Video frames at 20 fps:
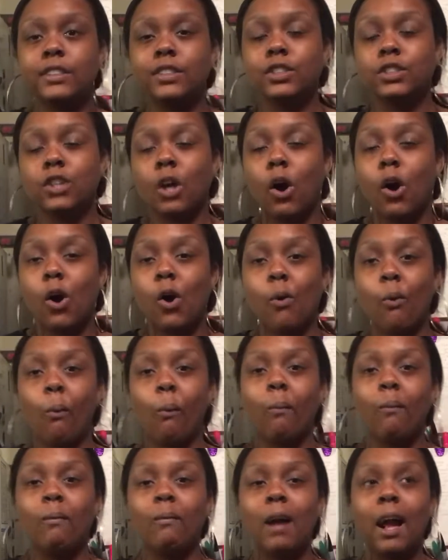So
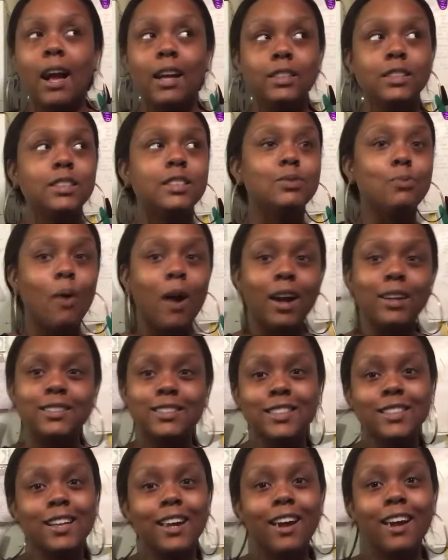hence why
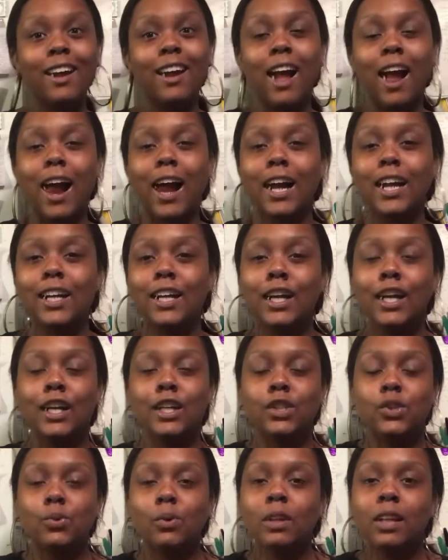today I
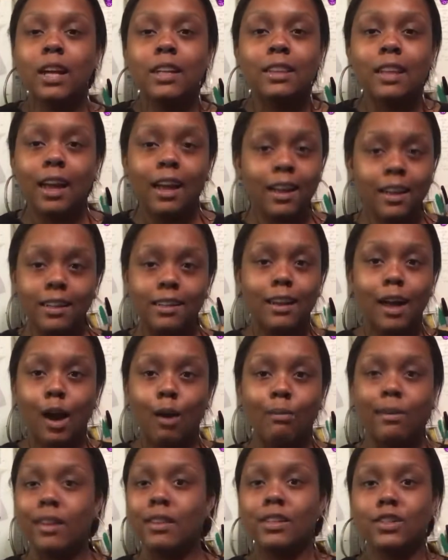do it like that and
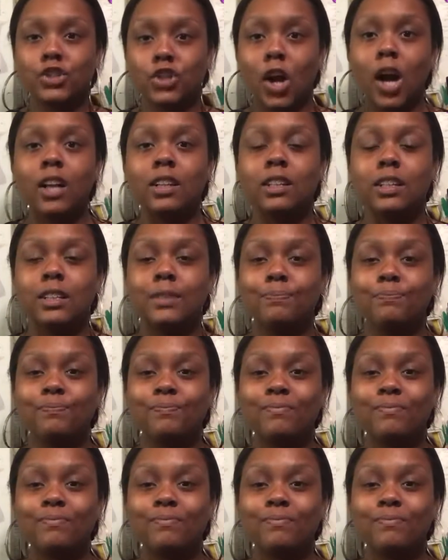not with chocolate.